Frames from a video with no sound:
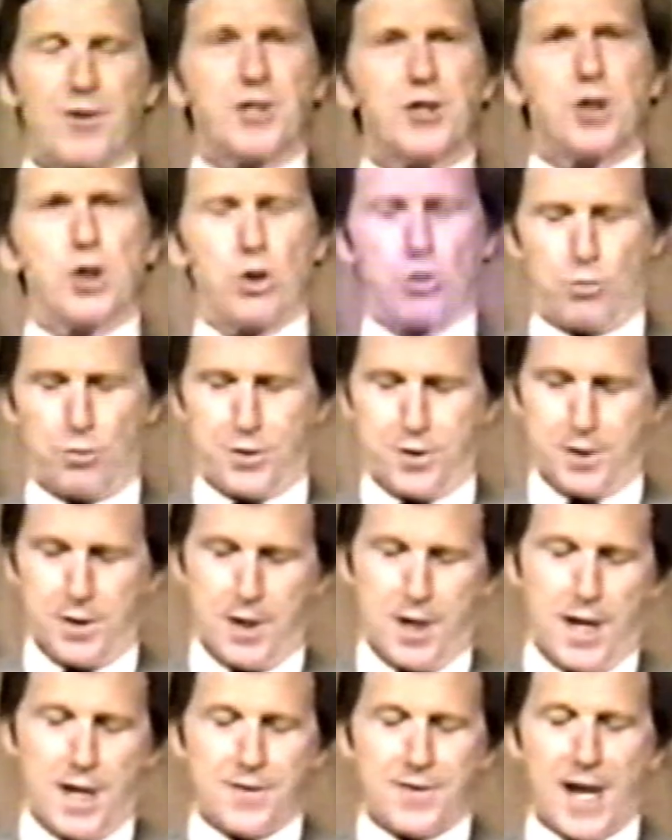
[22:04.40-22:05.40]
a tooth
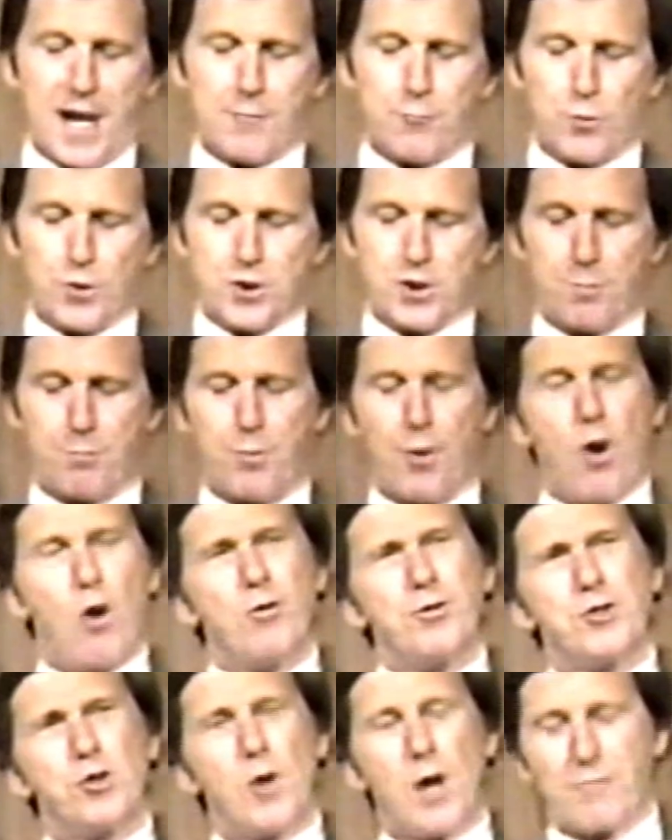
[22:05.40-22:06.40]
that was
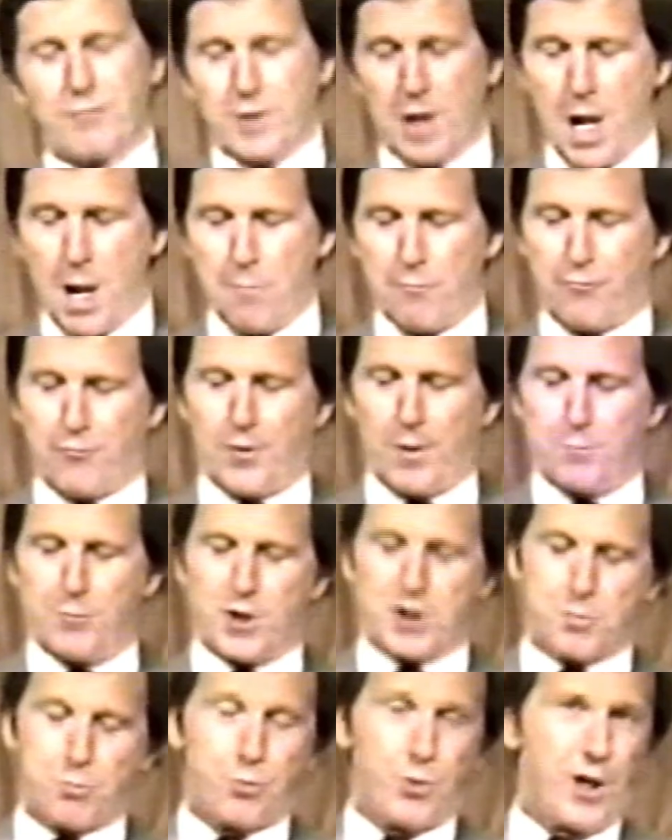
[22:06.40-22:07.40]
supposed to have come from
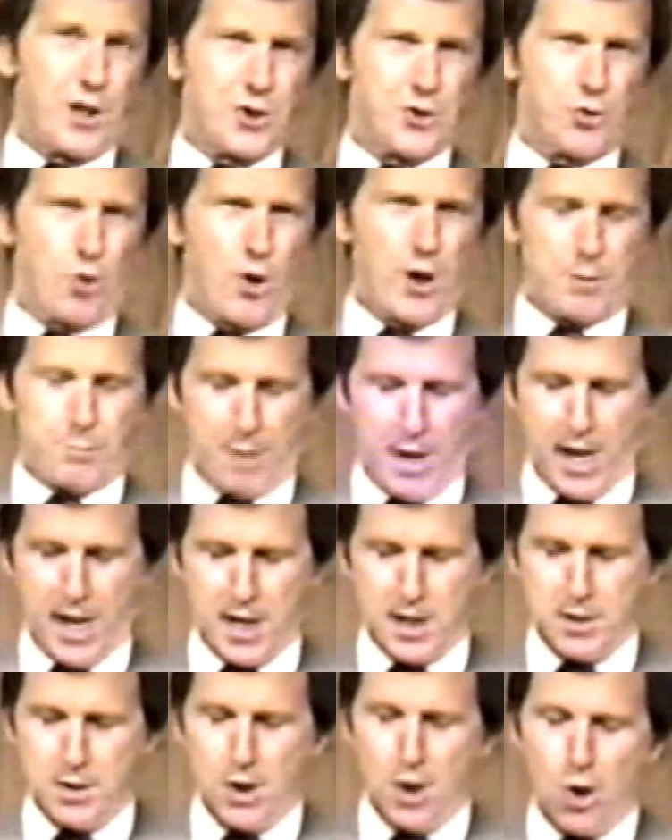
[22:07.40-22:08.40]
this prehistoric
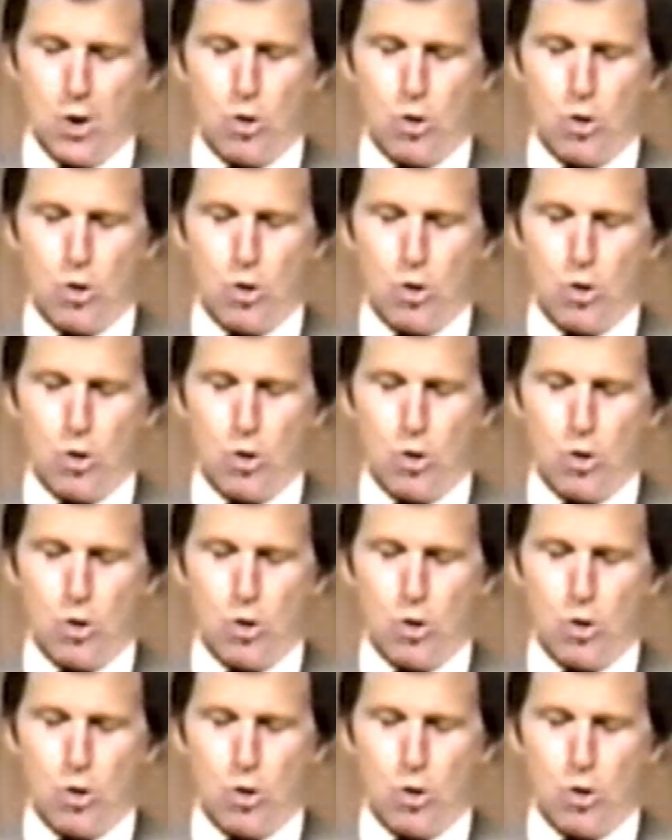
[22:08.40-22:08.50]
man